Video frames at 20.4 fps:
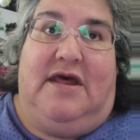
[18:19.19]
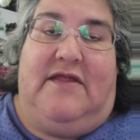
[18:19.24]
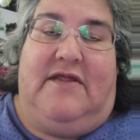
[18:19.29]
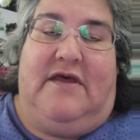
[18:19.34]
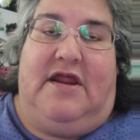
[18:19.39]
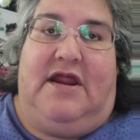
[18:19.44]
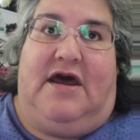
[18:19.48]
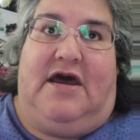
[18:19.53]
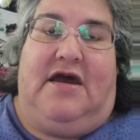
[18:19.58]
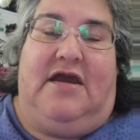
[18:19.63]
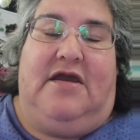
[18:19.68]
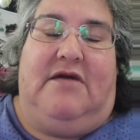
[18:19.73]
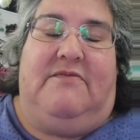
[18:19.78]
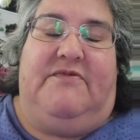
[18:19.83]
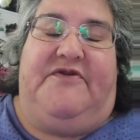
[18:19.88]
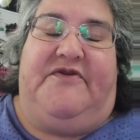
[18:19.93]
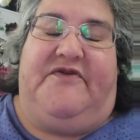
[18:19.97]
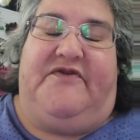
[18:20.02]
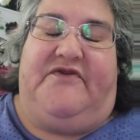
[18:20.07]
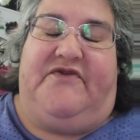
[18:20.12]
that I am
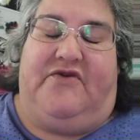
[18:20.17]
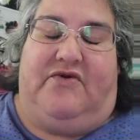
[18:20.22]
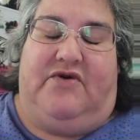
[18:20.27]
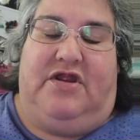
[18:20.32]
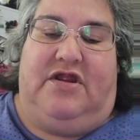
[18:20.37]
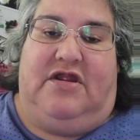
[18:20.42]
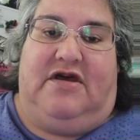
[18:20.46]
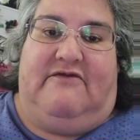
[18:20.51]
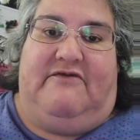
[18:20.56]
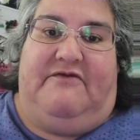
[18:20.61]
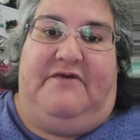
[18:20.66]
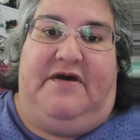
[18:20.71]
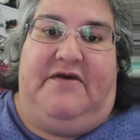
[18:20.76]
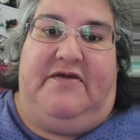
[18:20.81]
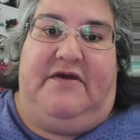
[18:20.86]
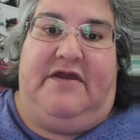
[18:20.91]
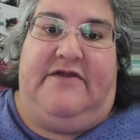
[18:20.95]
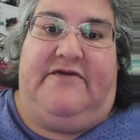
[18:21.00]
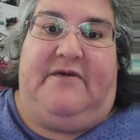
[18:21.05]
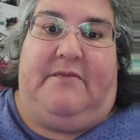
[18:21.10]
so in love
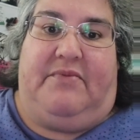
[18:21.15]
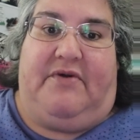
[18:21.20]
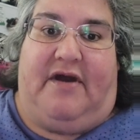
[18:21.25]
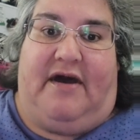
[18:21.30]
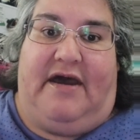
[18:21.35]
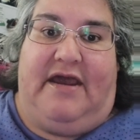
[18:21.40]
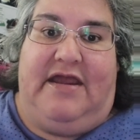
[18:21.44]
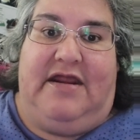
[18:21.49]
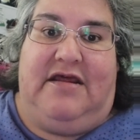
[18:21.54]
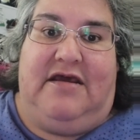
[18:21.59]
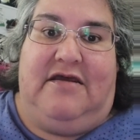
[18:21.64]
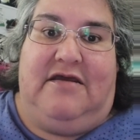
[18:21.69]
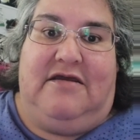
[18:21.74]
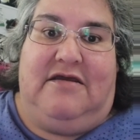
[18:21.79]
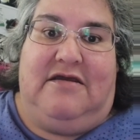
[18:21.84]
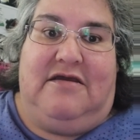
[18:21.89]
with. It's a bride.